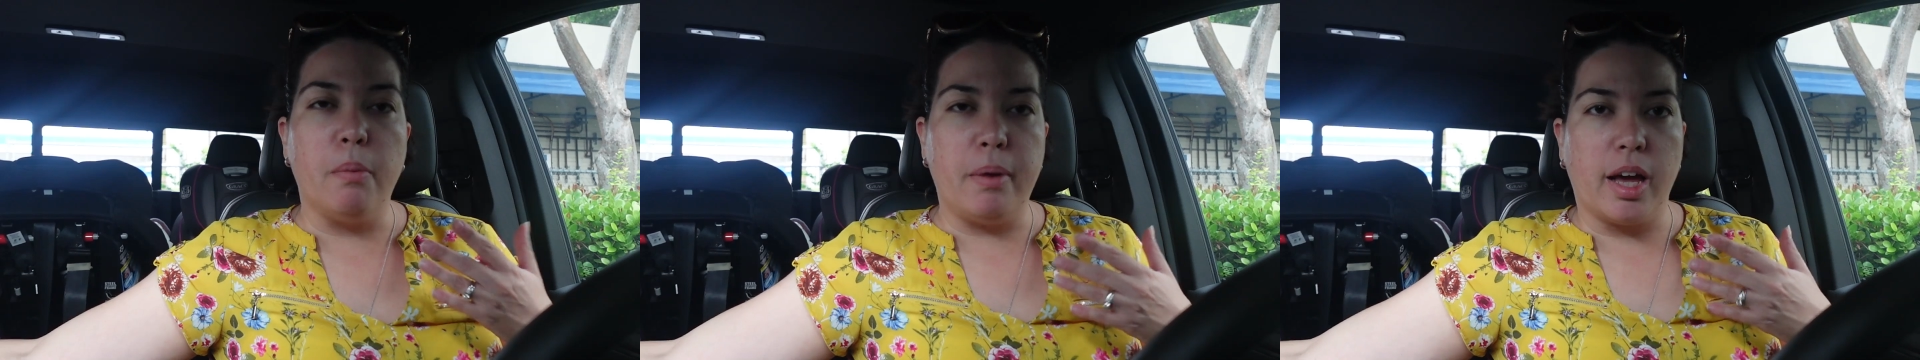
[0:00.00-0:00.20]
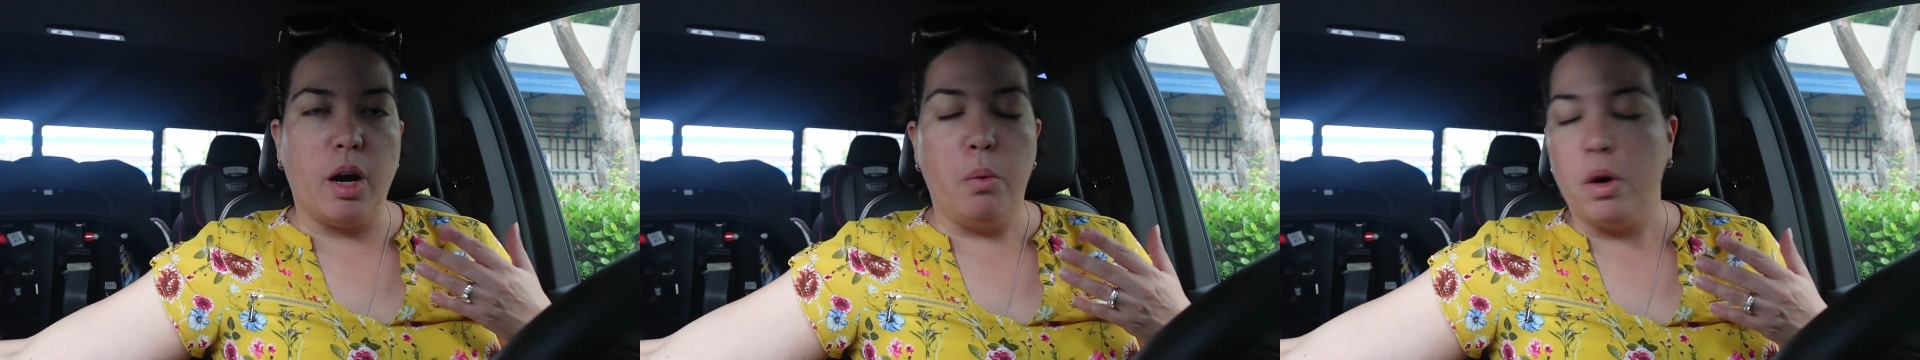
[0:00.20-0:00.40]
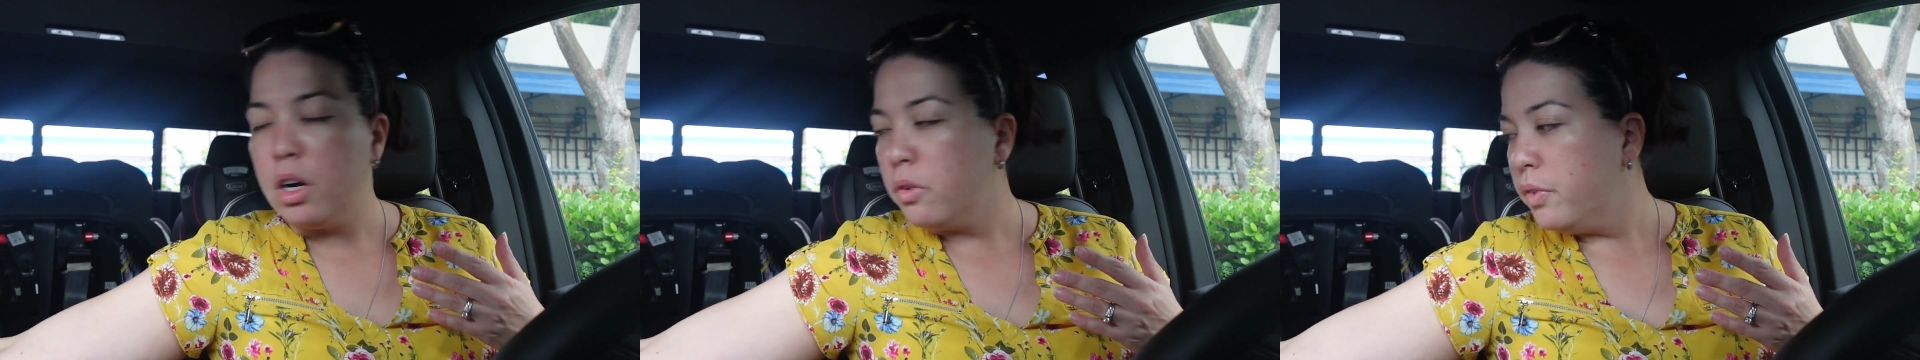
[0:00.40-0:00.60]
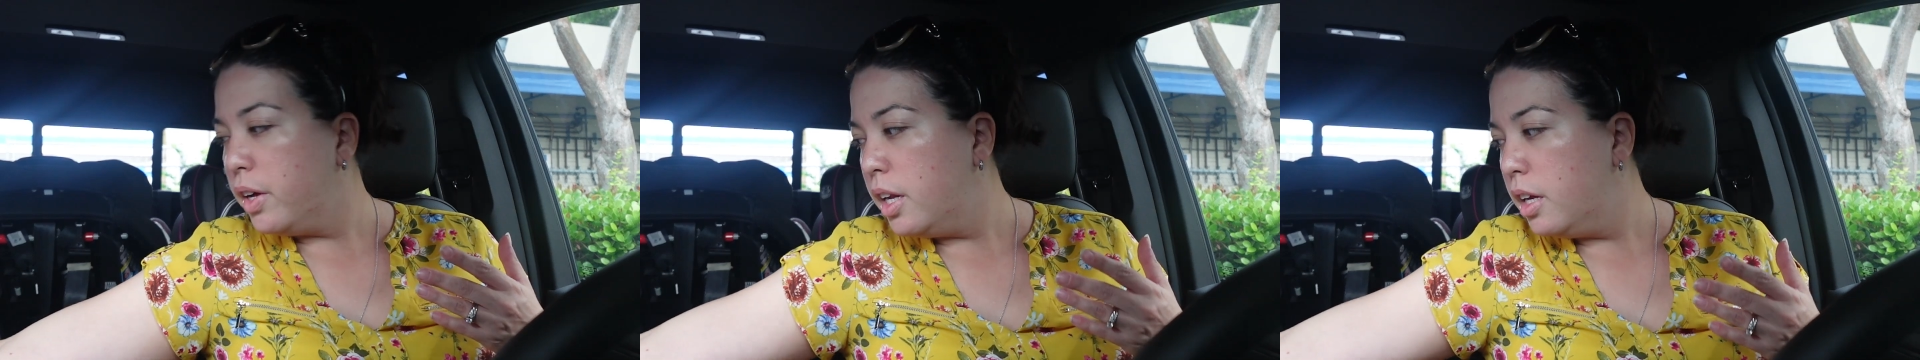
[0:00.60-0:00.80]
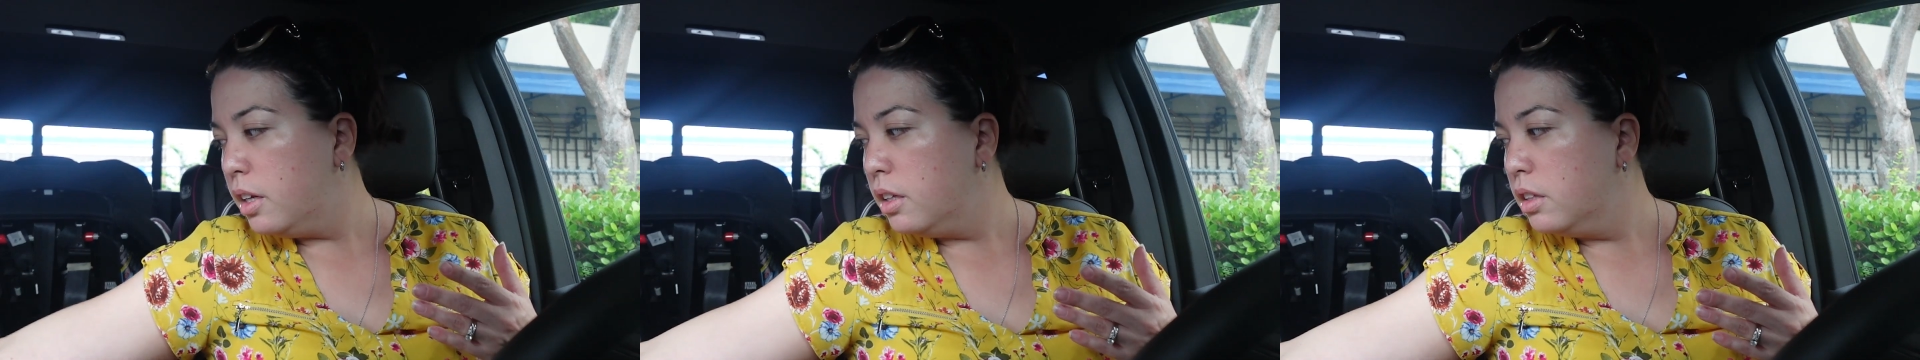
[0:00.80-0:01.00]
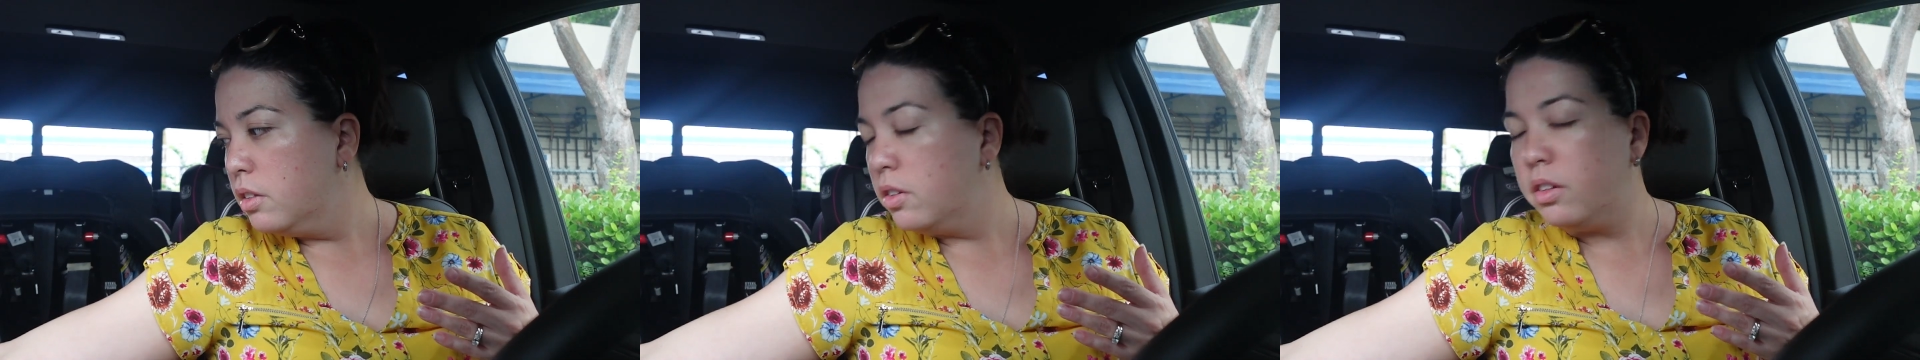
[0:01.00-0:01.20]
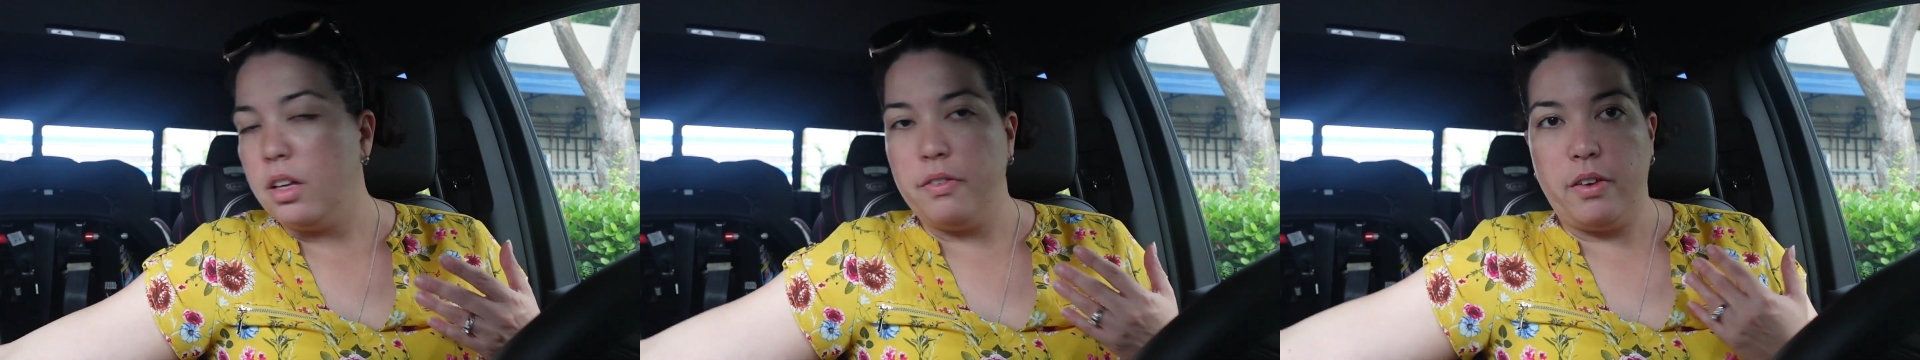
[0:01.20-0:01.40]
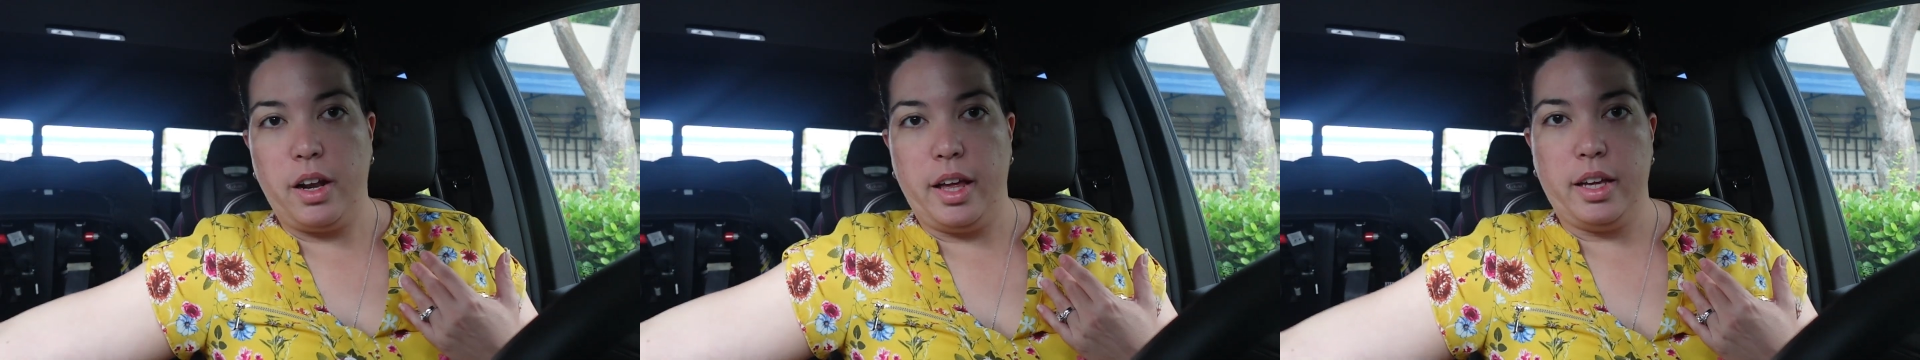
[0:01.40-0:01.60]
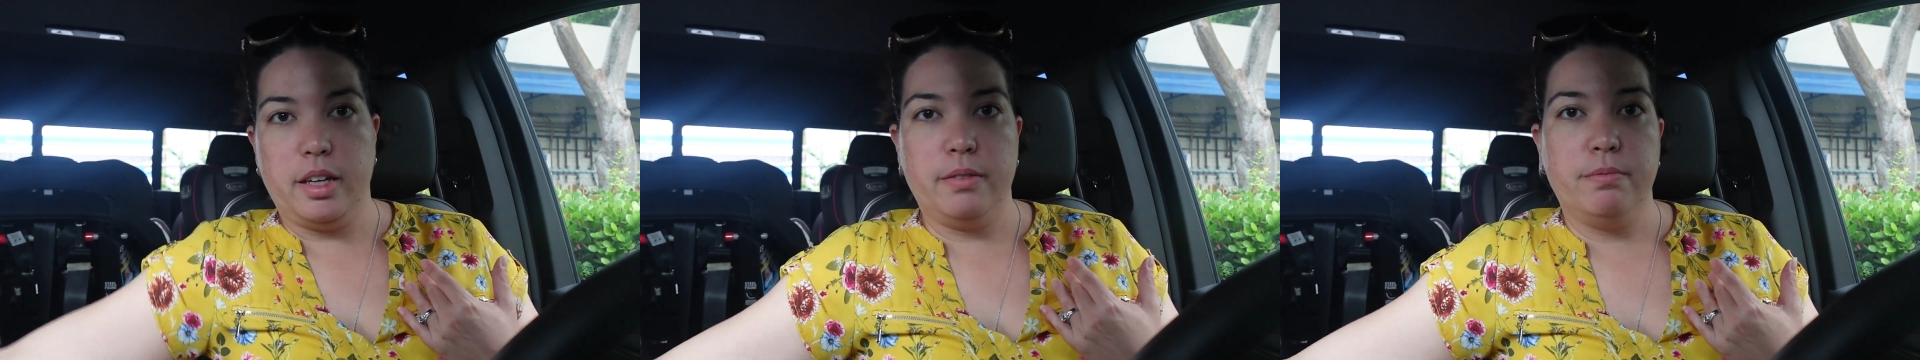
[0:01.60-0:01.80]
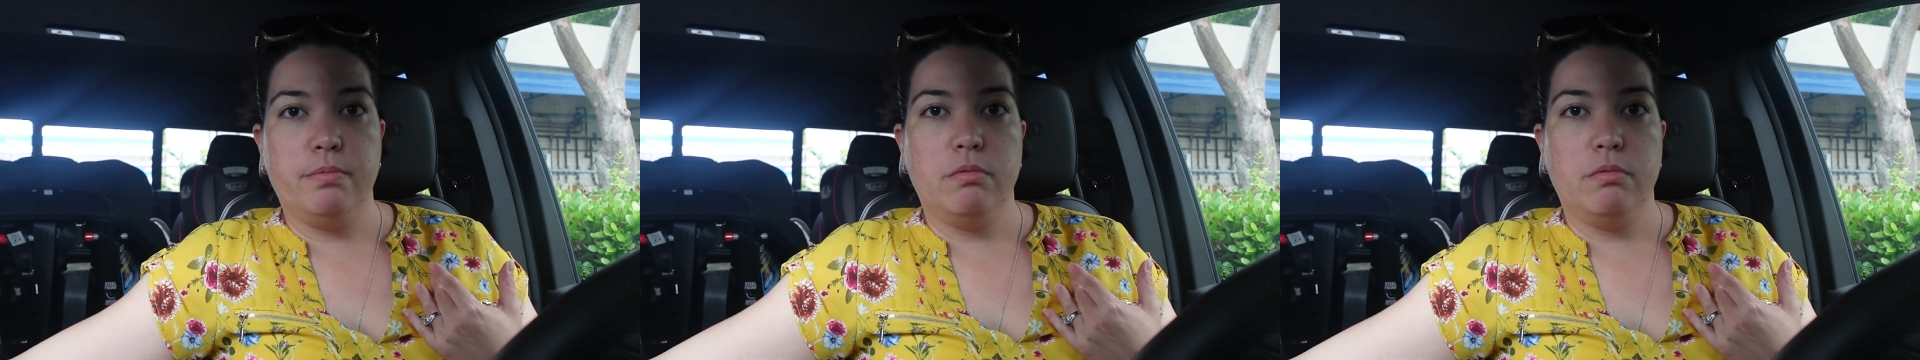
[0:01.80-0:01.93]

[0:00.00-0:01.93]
but like I want to read it to see if I like it.